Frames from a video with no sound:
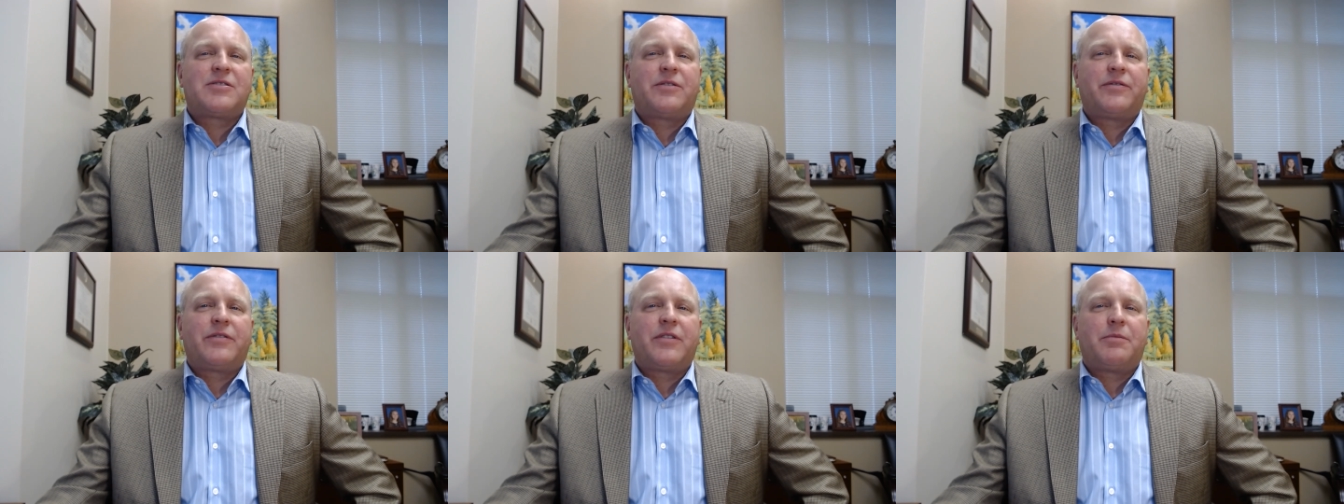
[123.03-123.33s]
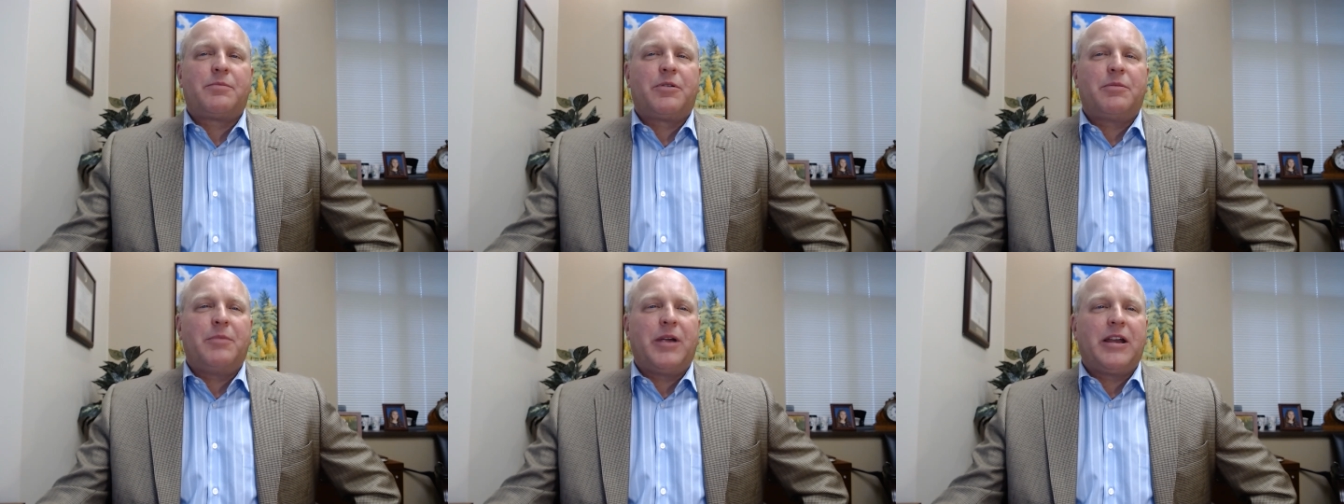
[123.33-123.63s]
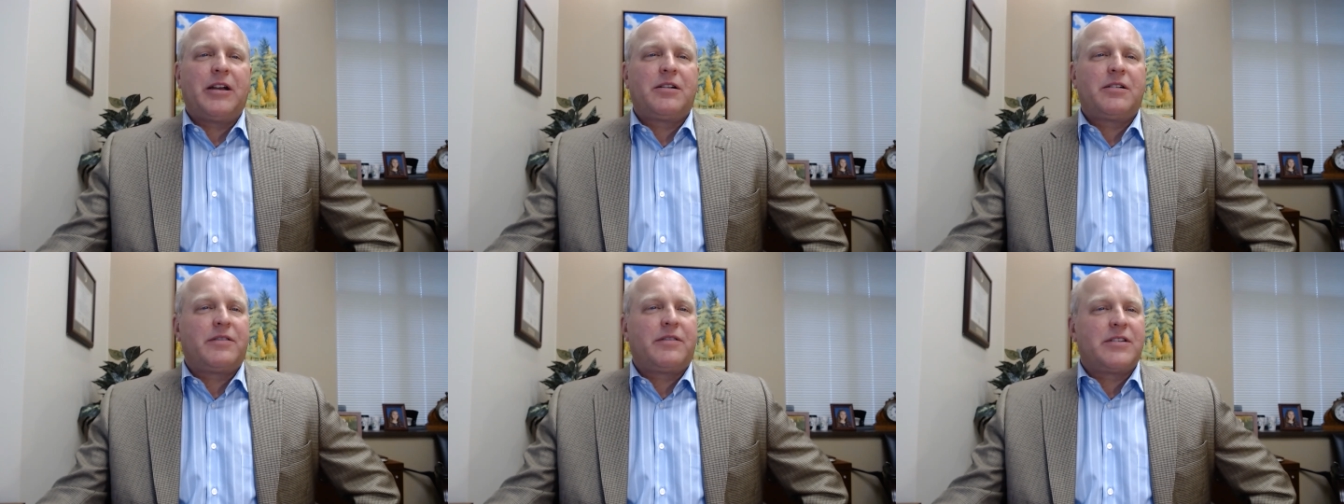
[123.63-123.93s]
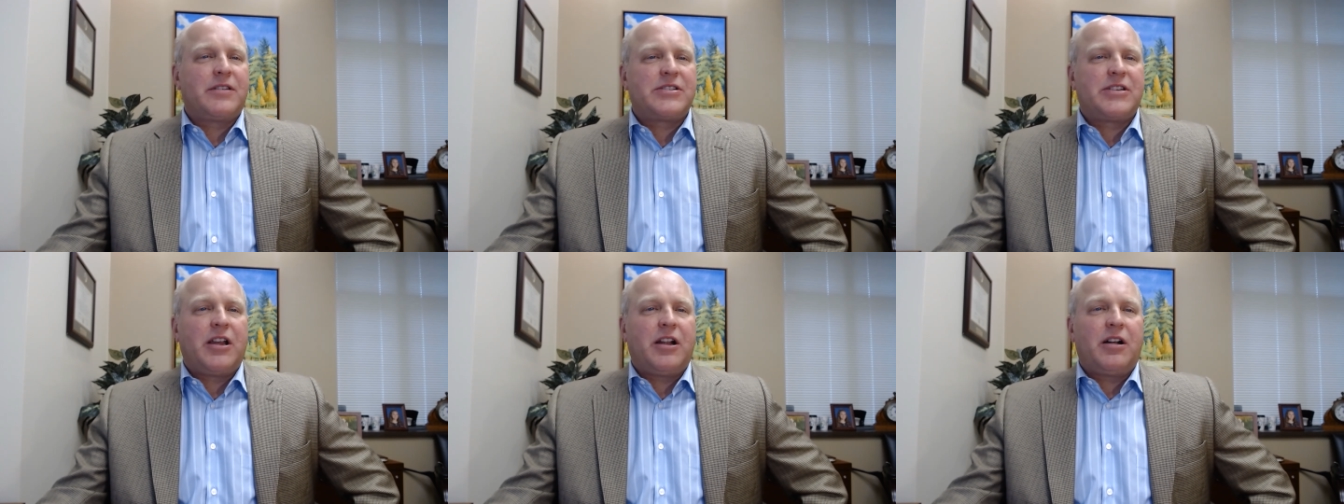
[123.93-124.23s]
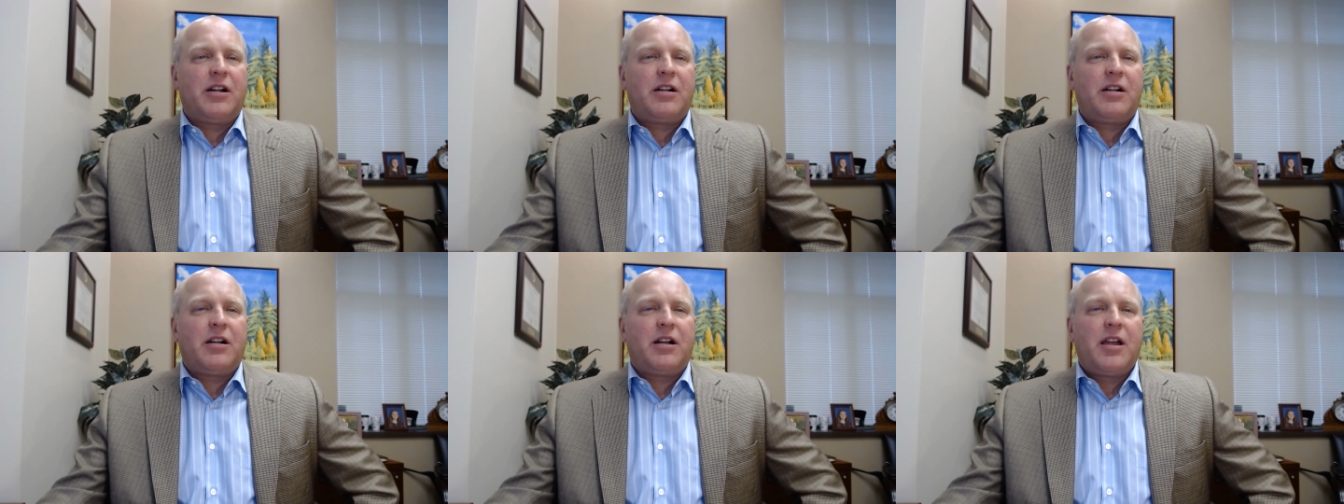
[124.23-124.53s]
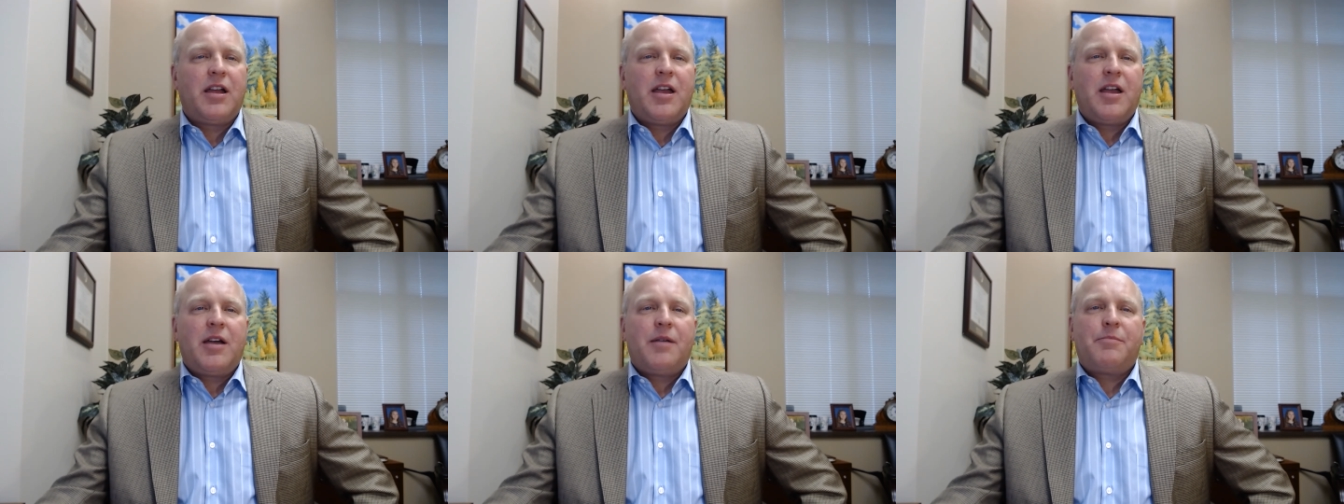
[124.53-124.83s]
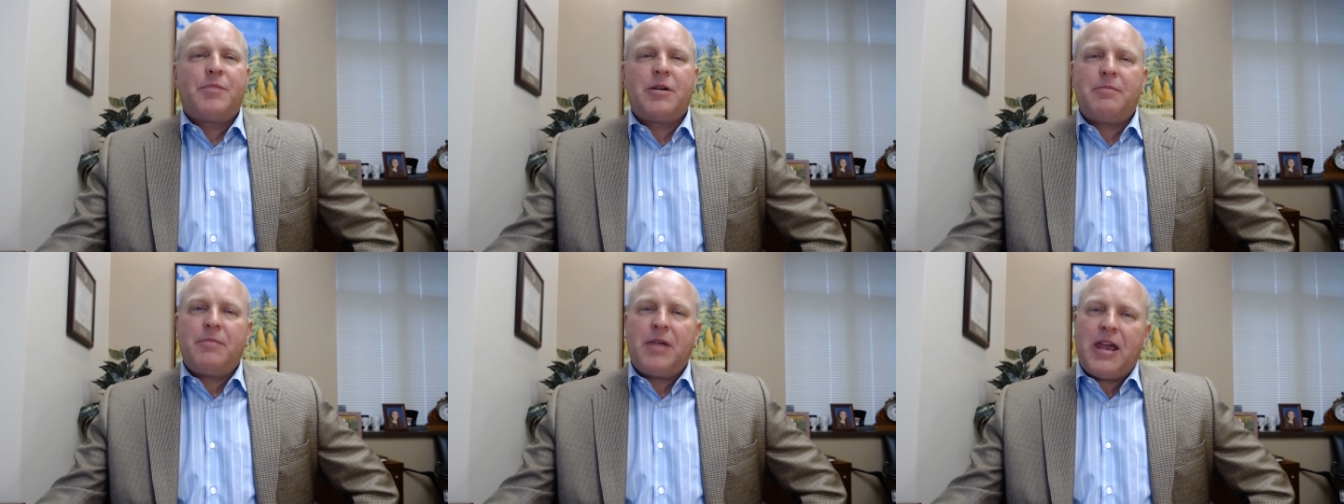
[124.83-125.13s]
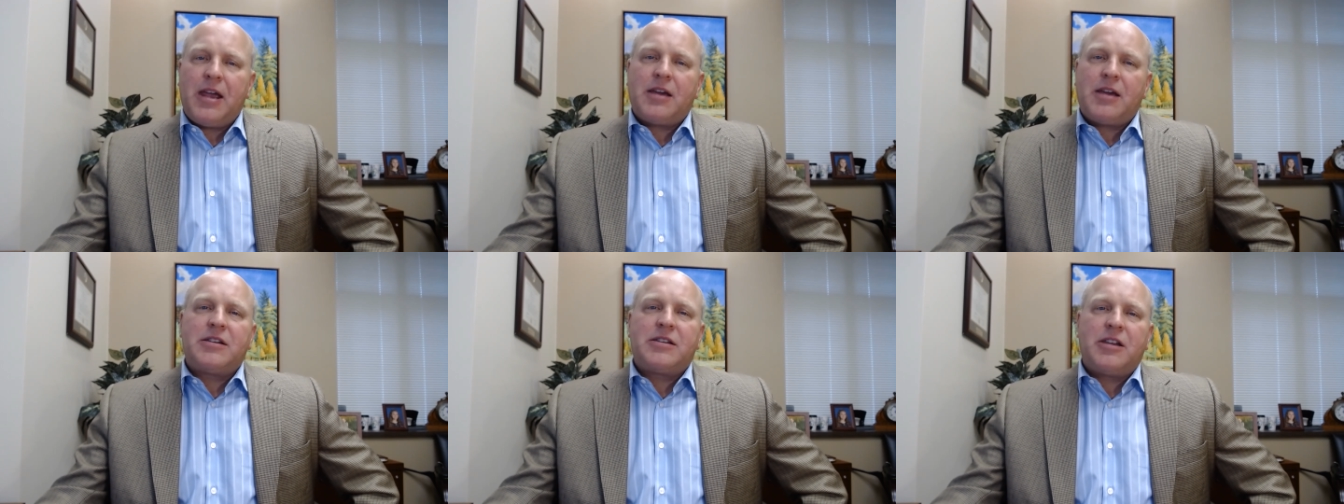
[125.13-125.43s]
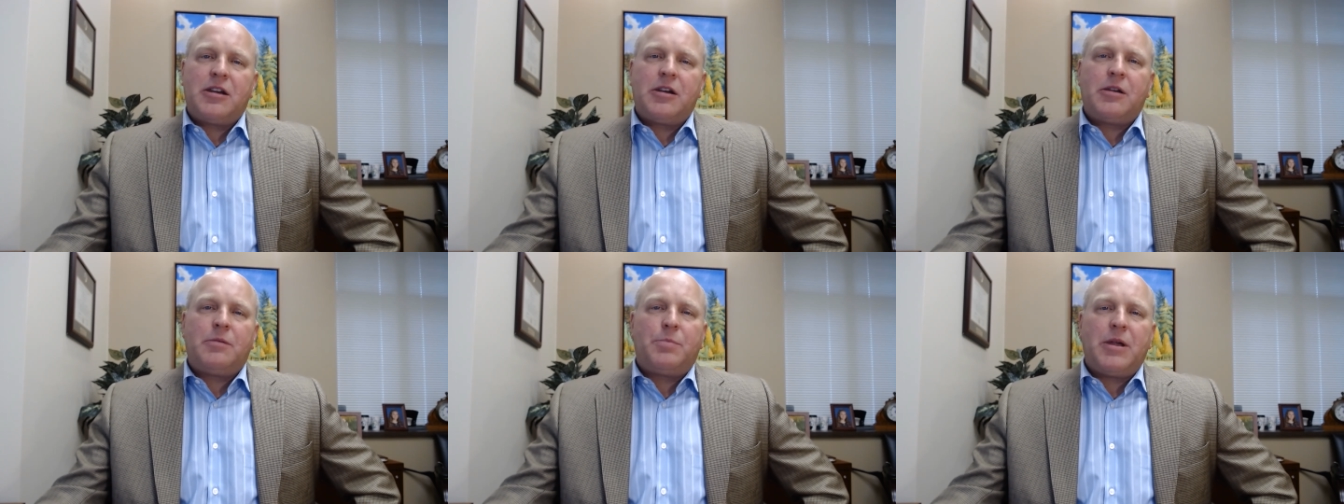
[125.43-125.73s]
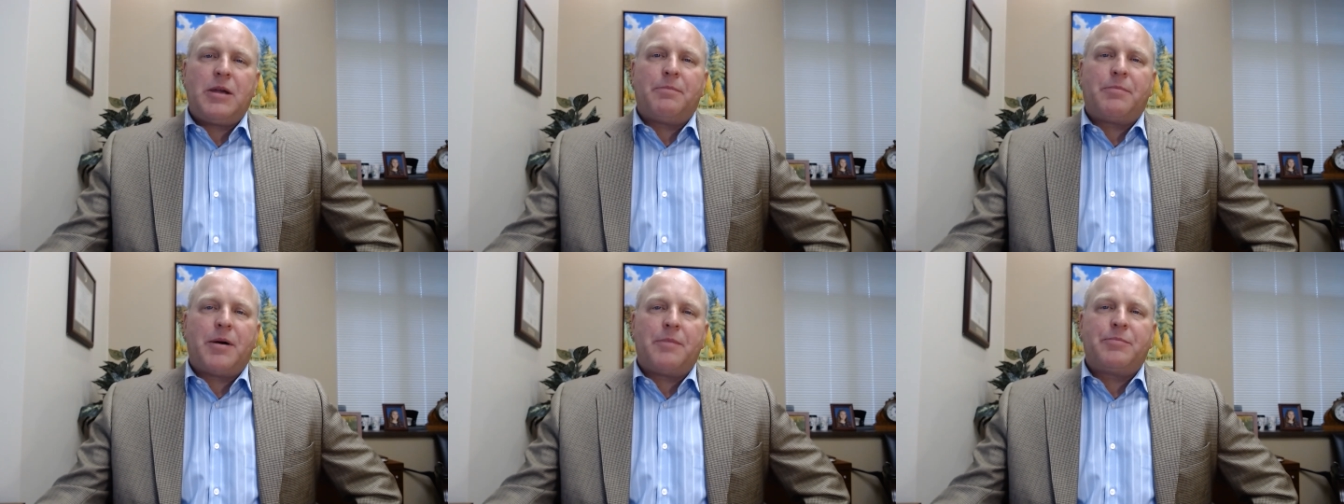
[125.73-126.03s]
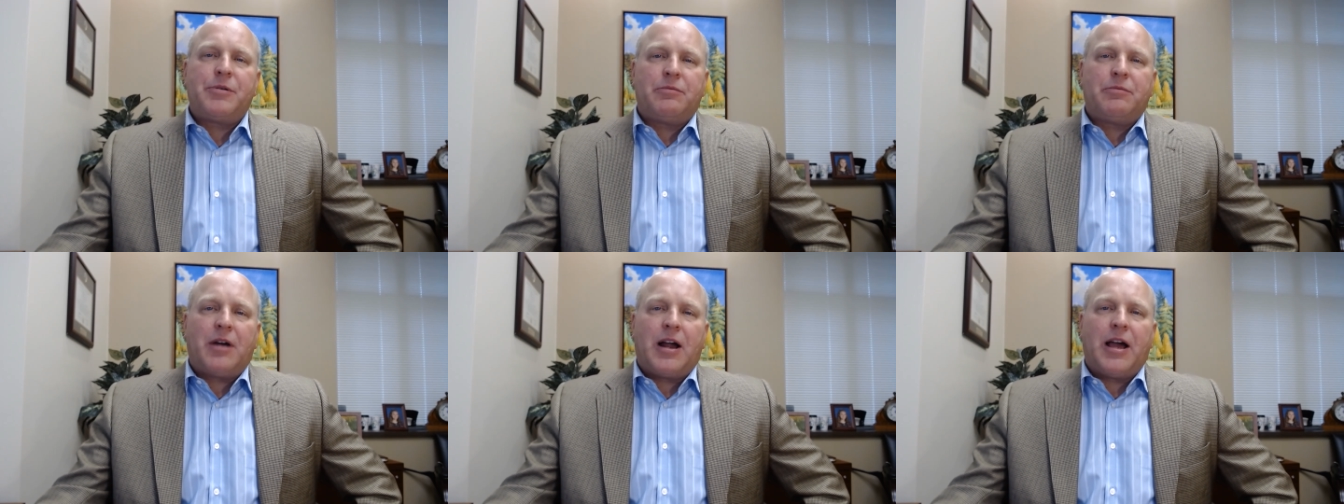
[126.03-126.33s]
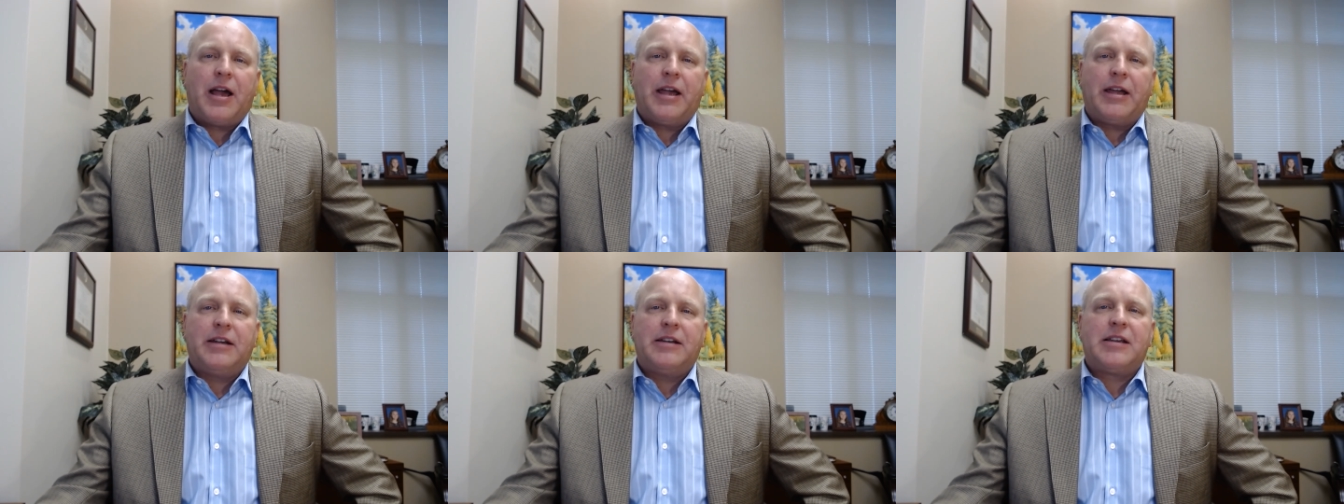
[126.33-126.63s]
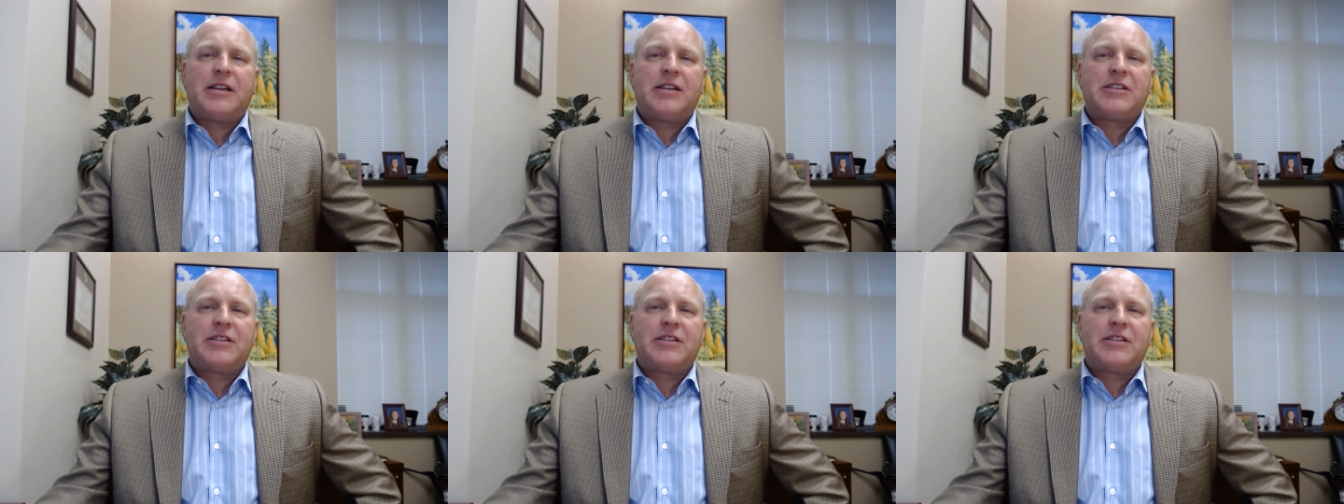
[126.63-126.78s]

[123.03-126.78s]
over the remainder of this year, but may continue to be a bumpy ride